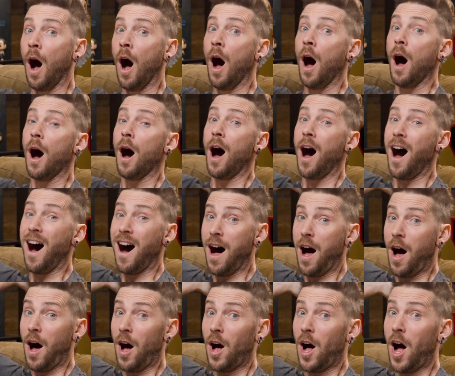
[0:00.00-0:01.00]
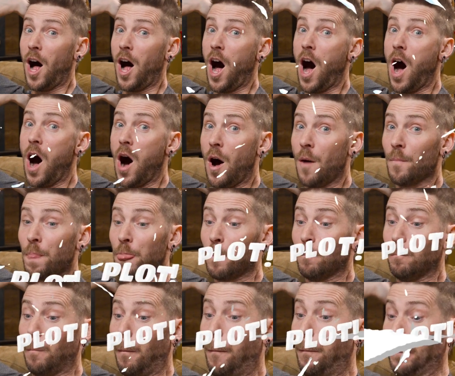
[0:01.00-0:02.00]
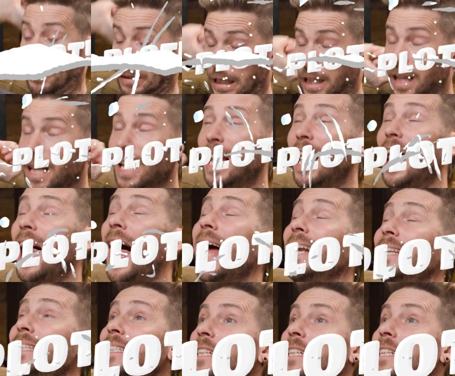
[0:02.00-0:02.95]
T. T. Give me a. What?